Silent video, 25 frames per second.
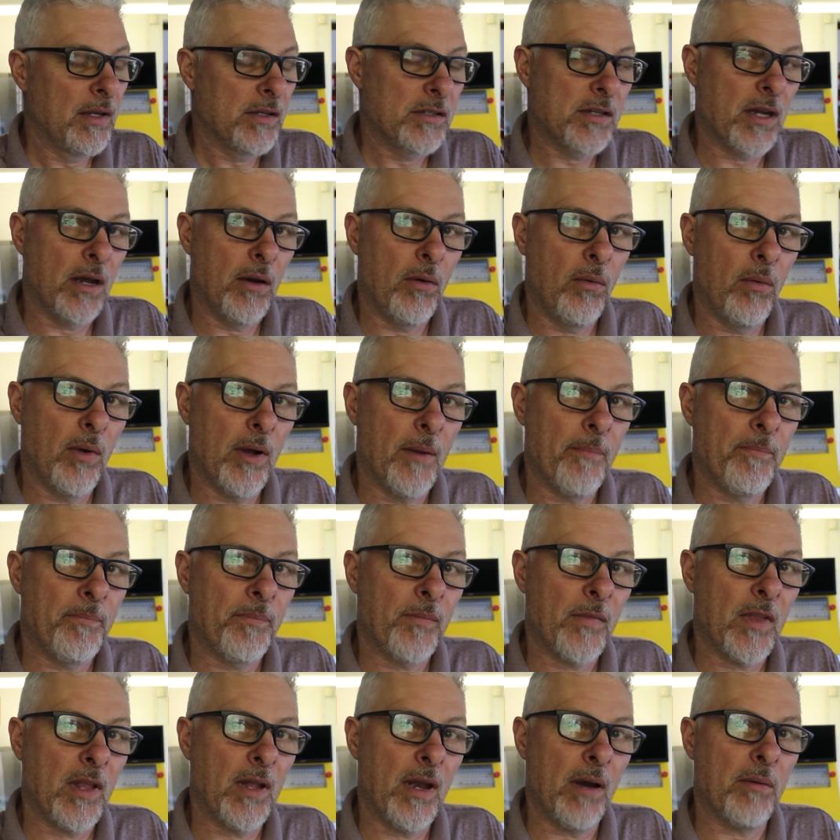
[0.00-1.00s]
So
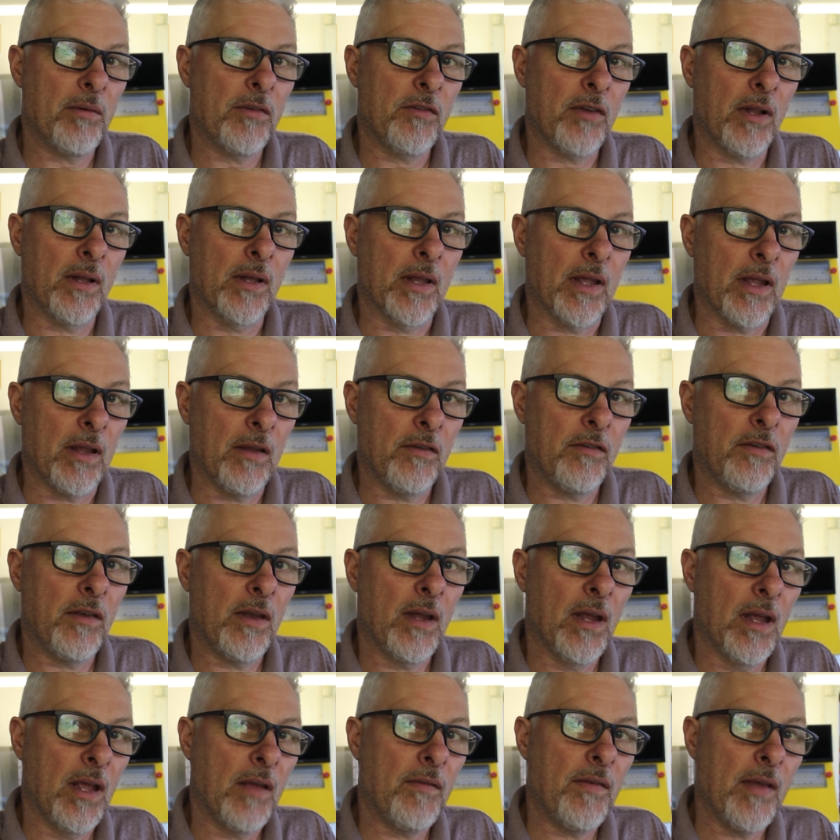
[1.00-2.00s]
um, the net result
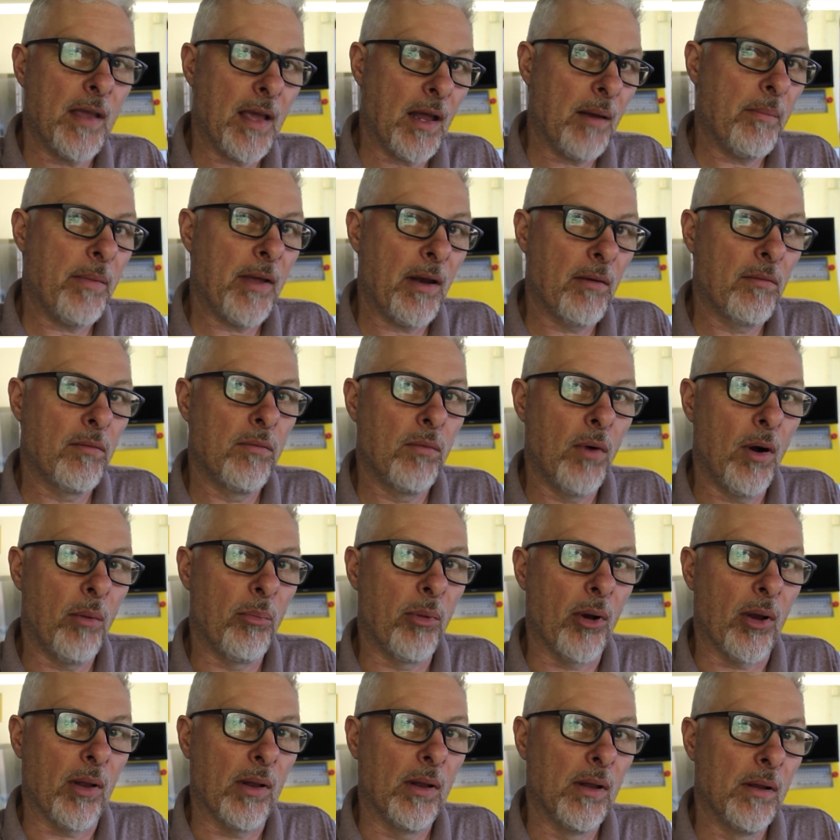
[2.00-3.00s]
is, if you get a bit of
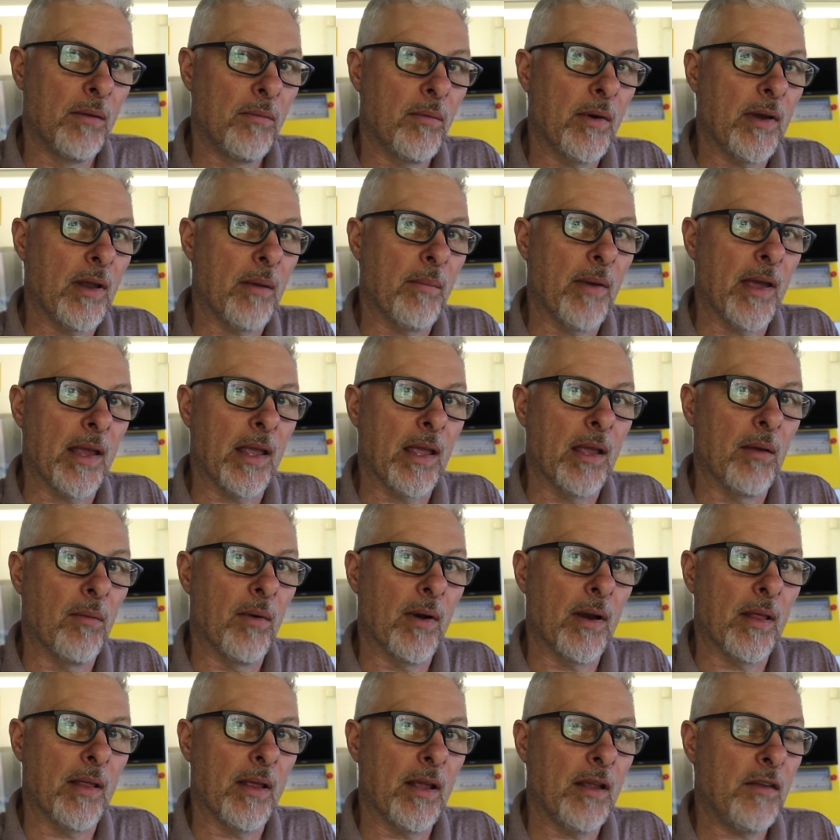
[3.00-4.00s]
wobble when you're making
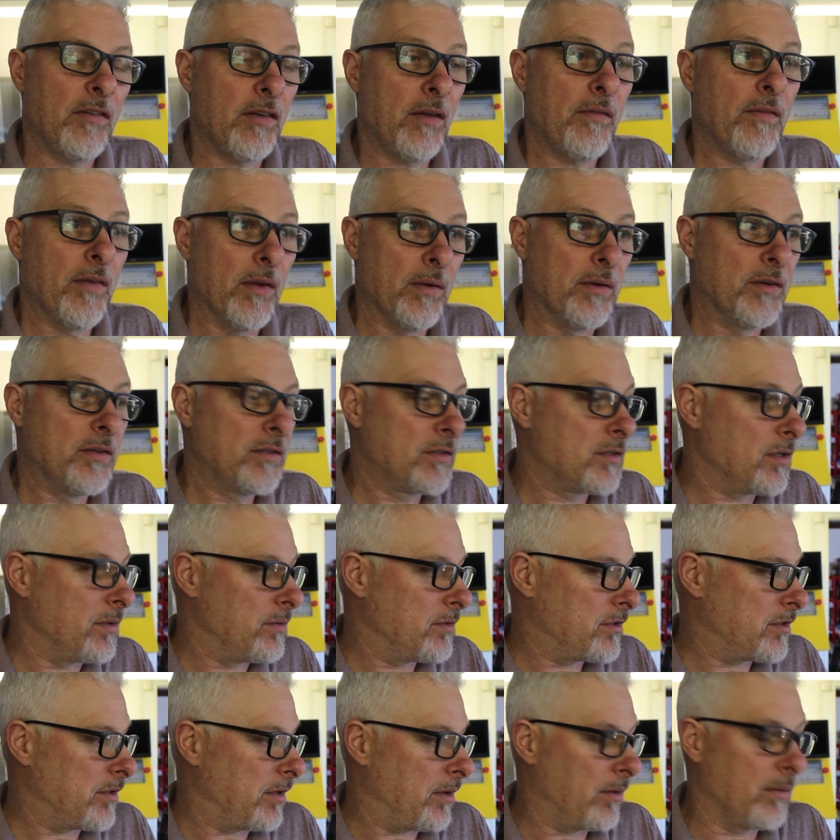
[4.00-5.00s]
one of these, if you
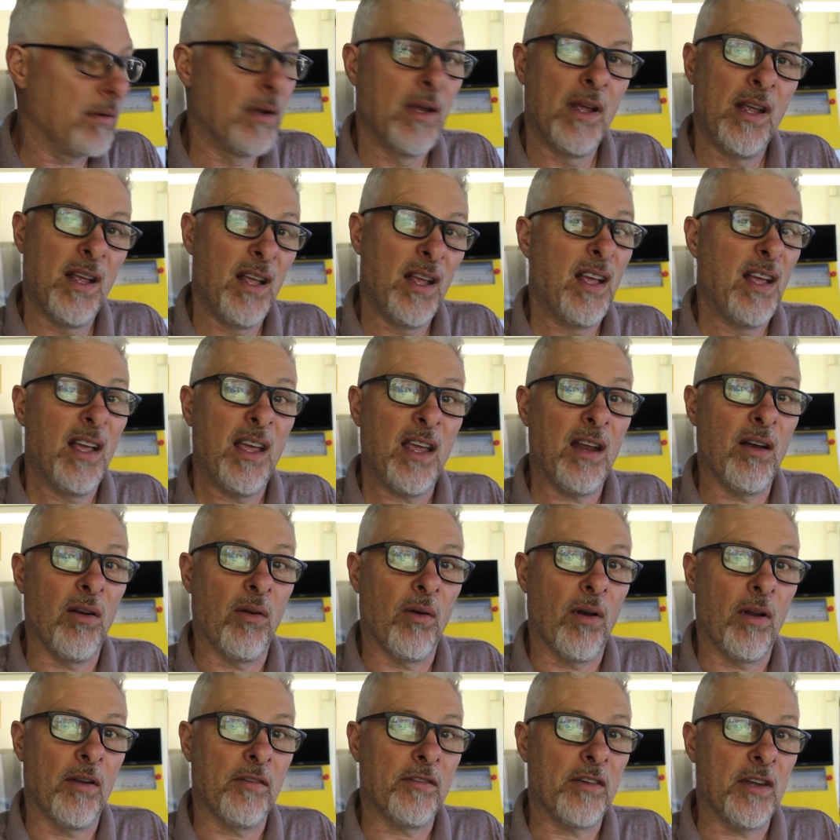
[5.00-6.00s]
choose to, in
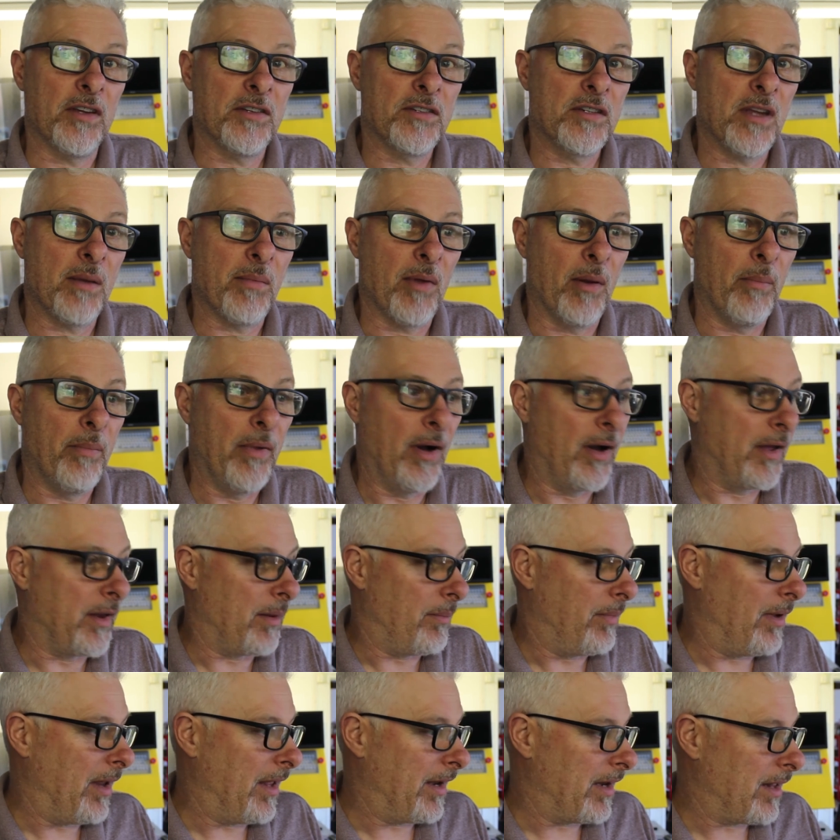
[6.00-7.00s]
all honesty it's cheaper to buy
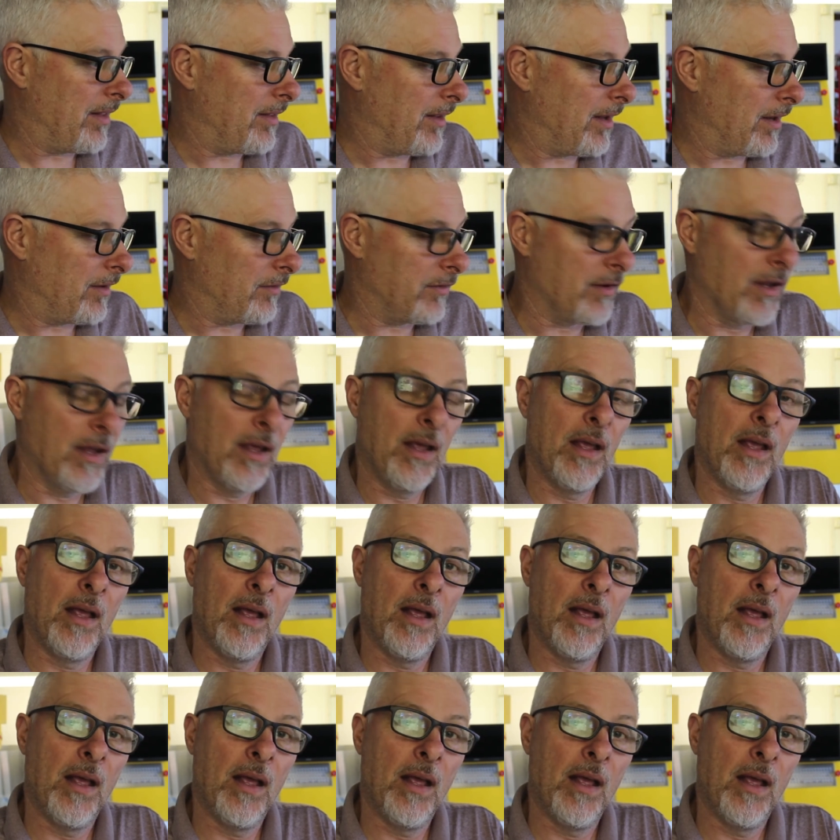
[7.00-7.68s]
the bloody things.